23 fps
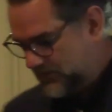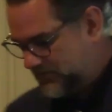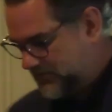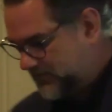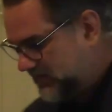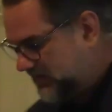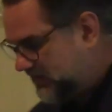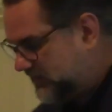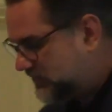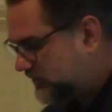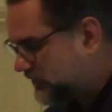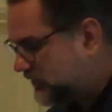
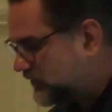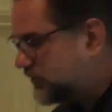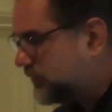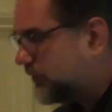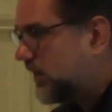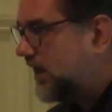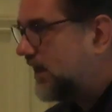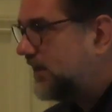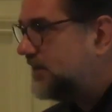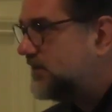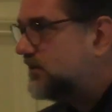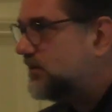is to
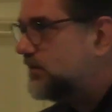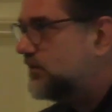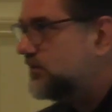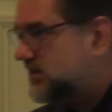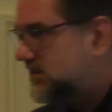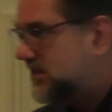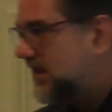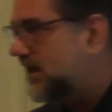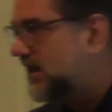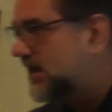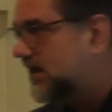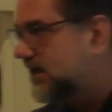try to use
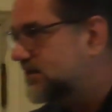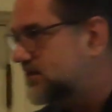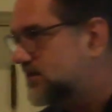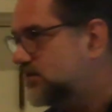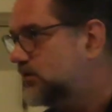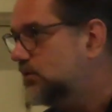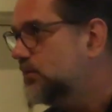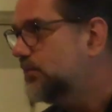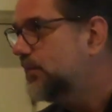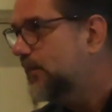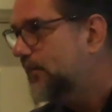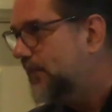data as a
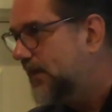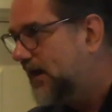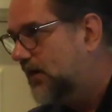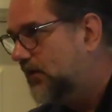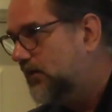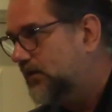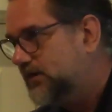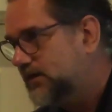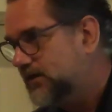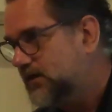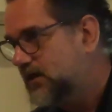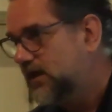
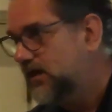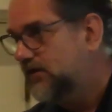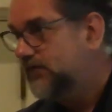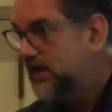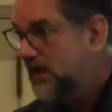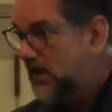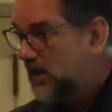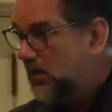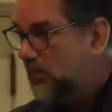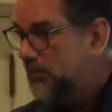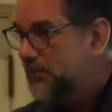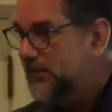superpower to kind of
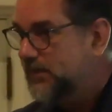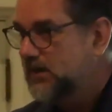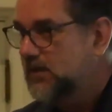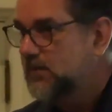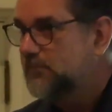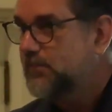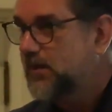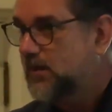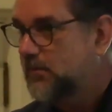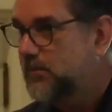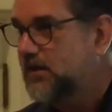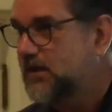help in
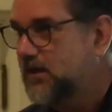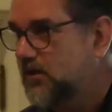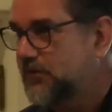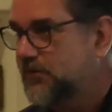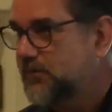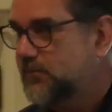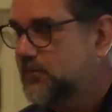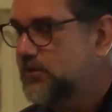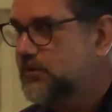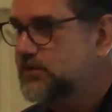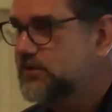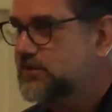public health
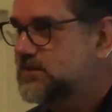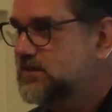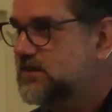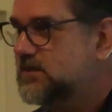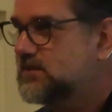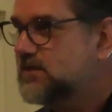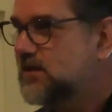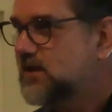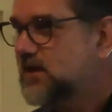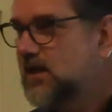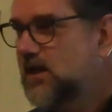emergencies.